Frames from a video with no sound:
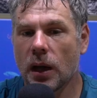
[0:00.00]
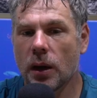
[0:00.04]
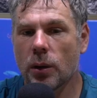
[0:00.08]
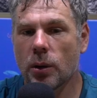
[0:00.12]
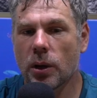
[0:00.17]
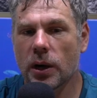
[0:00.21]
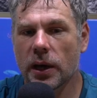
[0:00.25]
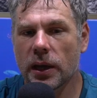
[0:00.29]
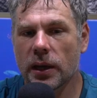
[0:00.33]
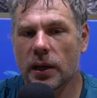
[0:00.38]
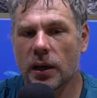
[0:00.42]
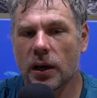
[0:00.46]
no,
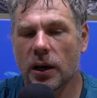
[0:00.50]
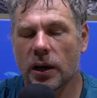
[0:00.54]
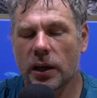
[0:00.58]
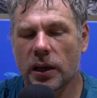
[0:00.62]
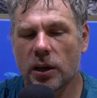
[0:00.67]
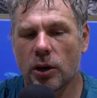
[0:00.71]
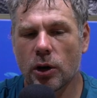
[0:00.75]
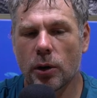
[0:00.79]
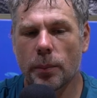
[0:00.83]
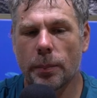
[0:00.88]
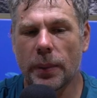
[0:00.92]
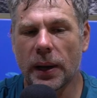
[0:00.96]
I, I
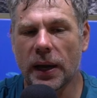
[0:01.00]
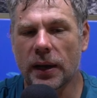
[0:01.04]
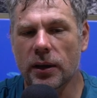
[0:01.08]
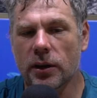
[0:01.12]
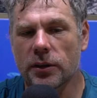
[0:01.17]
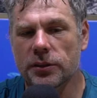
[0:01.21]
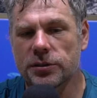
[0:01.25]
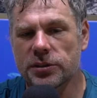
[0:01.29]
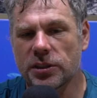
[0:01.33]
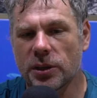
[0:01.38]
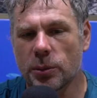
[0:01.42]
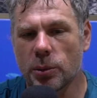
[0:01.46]
got back.
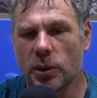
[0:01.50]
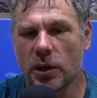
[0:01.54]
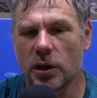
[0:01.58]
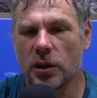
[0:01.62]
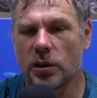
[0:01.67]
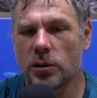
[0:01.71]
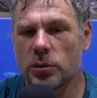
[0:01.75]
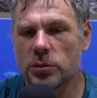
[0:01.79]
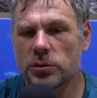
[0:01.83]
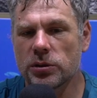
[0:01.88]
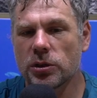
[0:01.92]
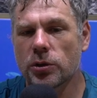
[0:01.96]
Obviously, we
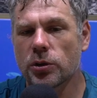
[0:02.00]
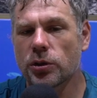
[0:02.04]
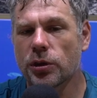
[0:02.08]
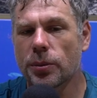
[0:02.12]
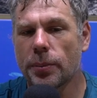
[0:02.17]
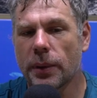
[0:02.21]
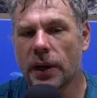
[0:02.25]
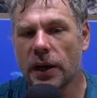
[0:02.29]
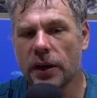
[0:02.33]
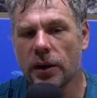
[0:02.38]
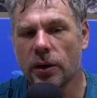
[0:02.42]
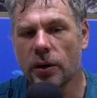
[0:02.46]
were all talking
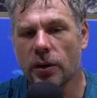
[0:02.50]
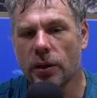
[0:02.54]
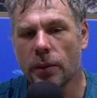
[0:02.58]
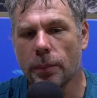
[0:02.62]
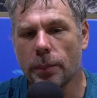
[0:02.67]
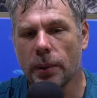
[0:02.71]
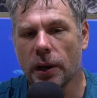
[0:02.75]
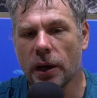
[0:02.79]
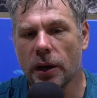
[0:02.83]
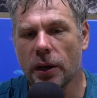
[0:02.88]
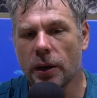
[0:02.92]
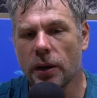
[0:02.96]
about it on the
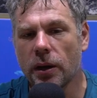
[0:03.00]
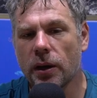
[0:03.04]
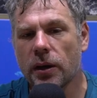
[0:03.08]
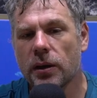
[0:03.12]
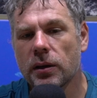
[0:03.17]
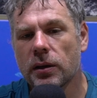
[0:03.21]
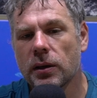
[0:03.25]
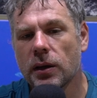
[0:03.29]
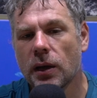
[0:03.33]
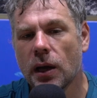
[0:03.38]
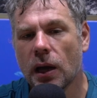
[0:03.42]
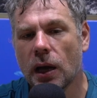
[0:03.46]
boat.
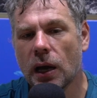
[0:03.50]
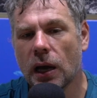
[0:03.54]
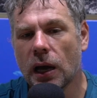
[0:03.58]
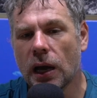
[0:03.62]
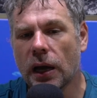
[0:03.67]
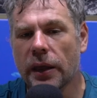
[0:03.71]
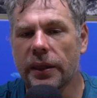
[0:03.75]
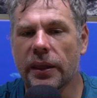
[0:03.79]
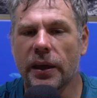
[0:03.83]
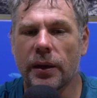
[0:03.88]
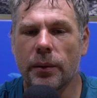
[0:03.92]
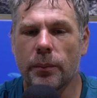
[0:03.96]

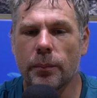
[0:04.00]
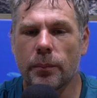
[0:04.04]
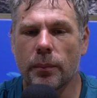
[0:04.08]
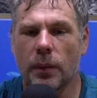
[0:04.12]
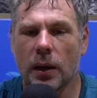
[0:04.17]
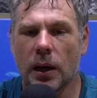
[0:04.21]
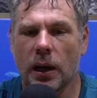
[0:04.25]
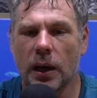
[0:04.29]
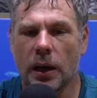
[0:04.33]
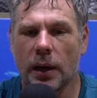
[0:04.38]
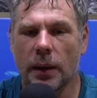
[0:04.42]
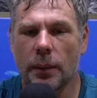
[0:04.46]
And then
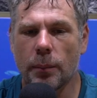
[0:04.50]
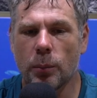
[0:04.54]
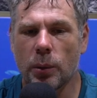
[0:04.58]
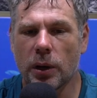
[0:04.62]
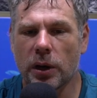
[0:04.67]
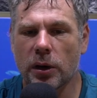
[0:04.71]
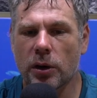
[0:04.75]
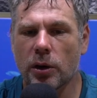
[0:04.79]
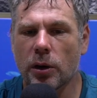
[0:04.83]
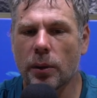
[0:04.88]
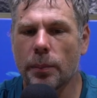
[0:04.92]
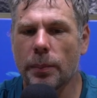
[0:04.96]
um,
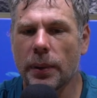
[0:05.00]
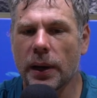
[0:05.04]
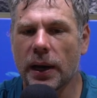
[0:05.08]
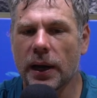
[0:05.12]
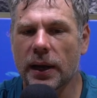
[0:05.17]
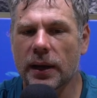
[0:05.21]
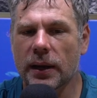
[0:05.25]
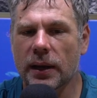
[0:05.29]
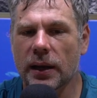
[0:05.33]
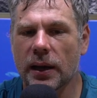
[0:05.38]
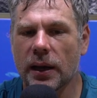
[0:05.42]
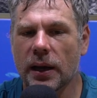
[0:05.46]
when I got
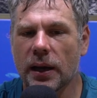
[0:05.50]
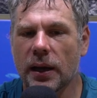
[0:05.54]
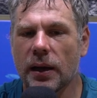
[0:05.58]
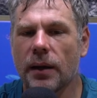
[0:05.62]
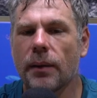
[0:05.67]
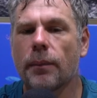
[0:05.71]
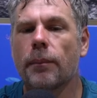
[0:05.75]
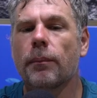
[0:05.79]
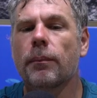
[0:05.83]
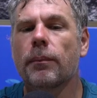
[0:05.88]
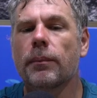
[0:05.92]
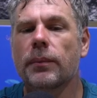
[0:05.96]
back,
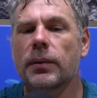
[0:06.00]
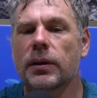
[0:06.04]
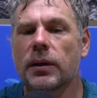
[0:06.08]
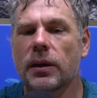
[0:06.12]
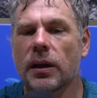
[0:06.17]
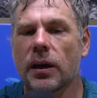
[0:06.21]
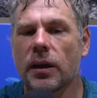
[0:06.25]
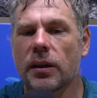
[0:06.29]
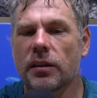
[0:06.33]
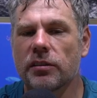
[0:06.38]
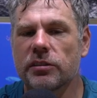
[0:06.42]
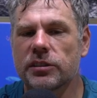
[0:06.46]
um, you
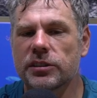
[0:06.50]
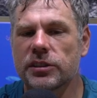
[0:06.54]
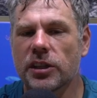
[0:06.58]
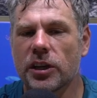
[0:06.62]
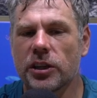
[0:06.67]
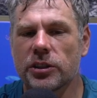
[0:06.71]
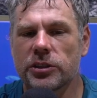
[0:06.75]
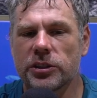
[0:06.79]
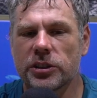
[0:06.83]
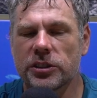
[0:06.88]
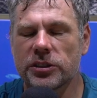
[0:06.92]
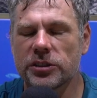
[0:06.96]
know, the
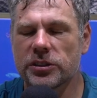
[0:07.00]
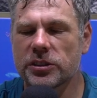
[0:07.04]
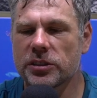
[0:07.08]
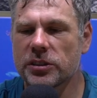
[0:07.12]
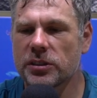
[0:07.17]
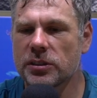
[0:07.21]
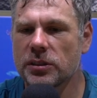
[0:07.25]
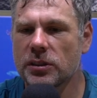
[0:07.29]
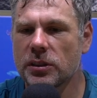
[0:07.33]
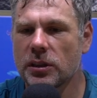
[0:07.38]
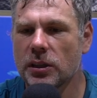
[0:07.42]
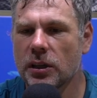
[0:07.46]

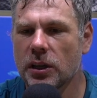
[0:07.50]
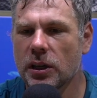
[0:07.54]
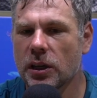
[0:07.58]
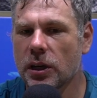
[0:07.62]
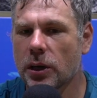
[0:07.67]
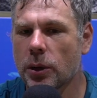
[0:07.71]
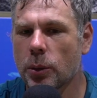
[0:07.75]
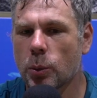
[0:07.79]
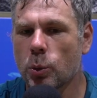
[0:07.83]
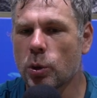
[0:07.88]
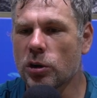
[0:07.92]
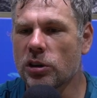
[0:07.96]
researchers
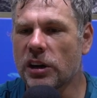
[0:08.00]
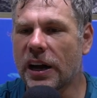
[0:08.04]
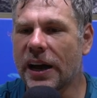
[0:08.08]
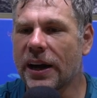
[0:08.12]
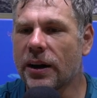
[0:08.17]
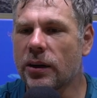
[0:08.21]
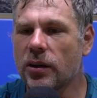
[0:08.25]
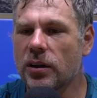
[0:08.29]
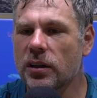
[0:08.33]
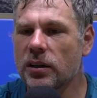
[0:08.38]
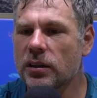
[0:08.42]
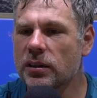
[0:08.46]
were
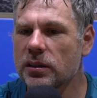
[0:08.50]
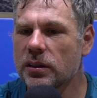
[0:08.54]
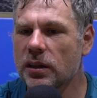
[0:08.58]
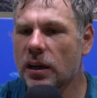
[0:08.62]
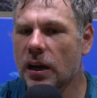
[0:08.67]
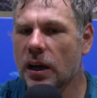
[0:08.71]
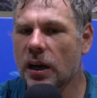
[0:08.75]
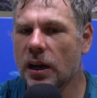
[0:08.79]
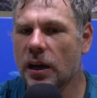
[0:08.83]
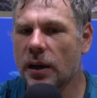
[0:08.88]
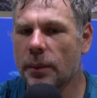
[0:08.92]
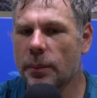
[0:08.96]
out,
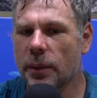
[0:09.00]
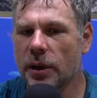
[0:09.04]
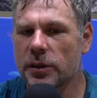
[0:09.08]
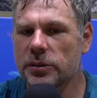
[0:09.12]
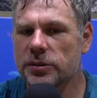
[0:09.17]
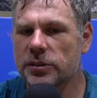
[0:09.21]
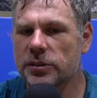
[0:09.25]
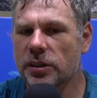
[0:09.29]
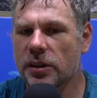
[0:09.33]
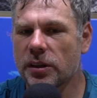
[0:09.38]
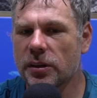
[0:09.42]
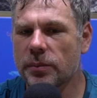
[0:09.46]
uh,
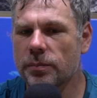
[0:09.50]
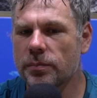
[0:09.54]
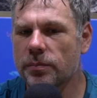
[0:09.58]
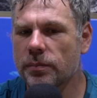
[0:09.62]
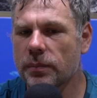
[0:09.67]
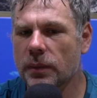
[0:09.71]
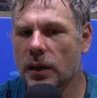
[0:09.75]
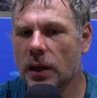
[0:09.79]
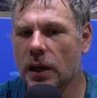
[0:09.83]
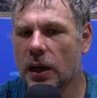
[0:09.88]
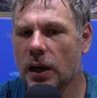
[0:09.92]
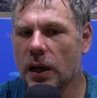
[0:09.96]
most of them.
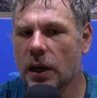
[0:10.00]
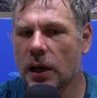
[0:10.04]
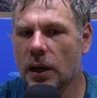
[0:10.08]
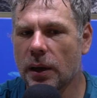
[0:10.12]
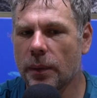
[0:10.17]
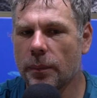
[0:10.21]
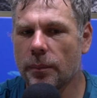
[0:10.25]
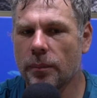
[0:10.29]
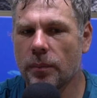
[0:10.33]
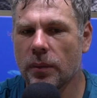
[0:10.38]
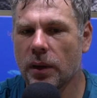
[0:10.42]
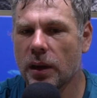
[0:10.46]

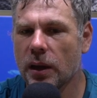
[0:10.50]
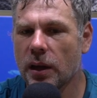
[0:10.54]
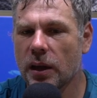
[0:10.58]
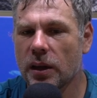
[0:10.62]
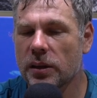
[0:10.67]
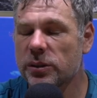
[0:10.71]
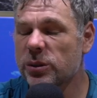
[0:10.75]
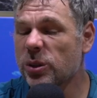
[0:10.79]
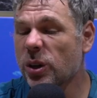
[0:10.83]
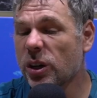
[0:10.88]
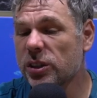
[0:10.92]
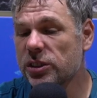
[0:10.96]
Um,
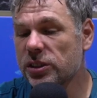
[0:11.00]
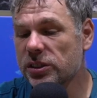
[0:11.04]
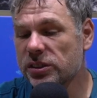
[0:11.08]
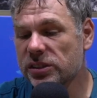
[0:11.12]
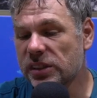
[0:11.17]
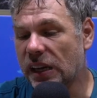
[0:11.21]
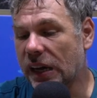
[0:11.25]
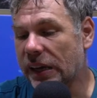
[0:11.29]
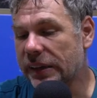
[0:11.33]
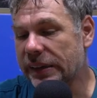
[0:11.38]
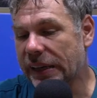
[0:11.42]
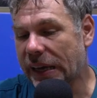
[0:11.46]
so I just
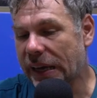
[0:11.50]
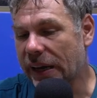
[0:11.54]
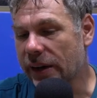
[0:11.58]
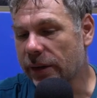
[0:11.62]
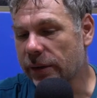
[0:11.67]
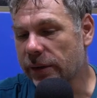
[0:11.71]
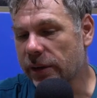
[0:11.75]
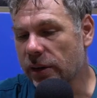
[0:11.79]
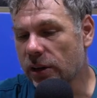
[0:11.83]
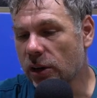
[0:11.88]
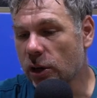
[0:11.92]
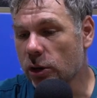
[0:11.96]
sat
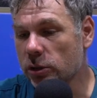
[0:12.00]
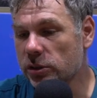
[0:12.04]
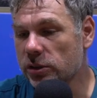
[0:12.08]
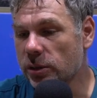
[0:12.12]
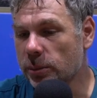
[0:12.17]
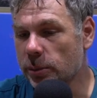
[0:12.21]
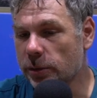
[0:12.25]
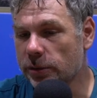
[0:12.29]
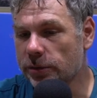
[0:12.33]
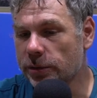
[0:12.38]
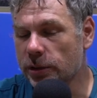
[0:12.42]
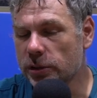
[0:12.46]
down and looked
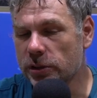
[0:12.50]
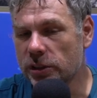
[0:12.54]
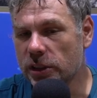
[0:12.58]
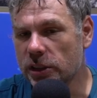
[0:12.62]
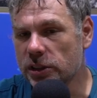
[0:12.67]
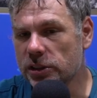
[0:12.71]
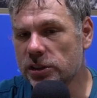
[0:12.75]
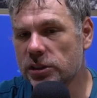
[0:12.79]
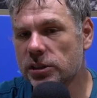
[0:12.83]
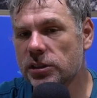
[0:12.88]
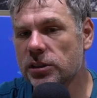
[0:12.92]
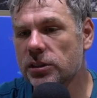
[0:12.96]
at my
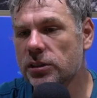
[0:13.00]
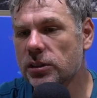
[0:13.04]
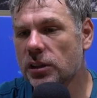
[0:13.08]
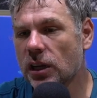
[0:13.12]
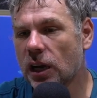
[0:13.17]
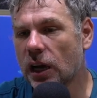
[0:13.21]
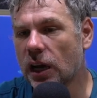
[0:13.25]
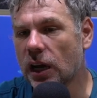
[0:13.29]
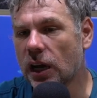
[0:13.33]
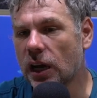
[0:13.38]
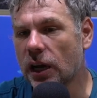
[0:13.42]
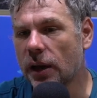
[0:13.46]
footage
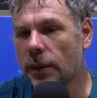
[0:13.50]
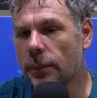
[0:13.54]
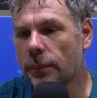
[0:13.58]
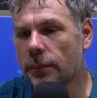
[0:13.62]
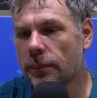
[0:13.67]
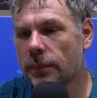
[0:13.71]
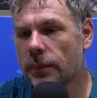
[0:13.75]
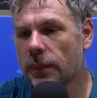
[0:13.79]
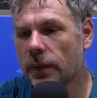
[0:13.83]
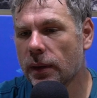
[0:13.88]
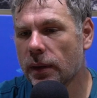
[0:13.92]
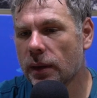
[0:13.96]
um,